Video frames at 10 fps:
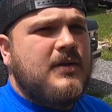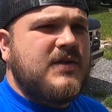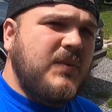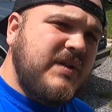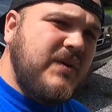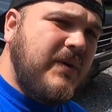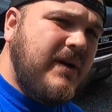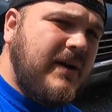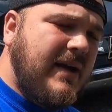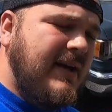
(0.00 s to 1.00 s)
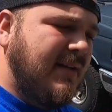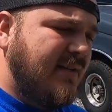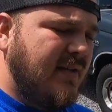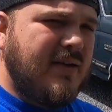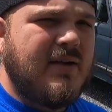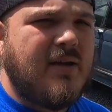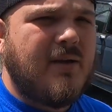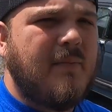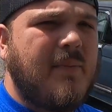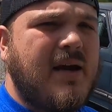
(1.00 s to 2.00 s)
So what is going on, guys?
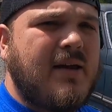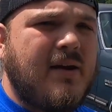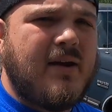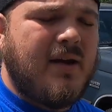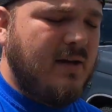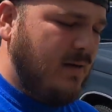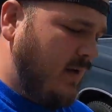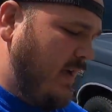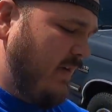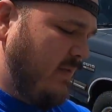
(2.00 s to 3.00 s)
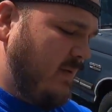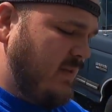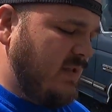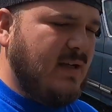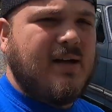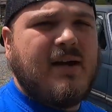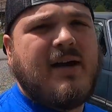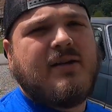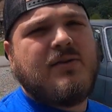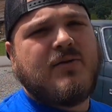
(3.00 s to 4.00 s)
Back here again. Haven't
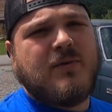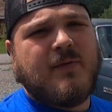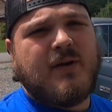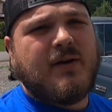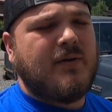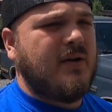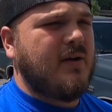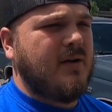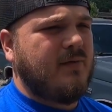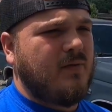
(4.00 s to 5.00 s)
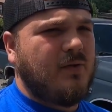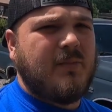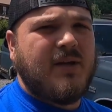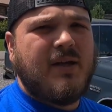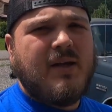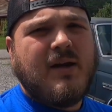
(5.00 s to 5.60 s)
had a YouTube video here for a little bit.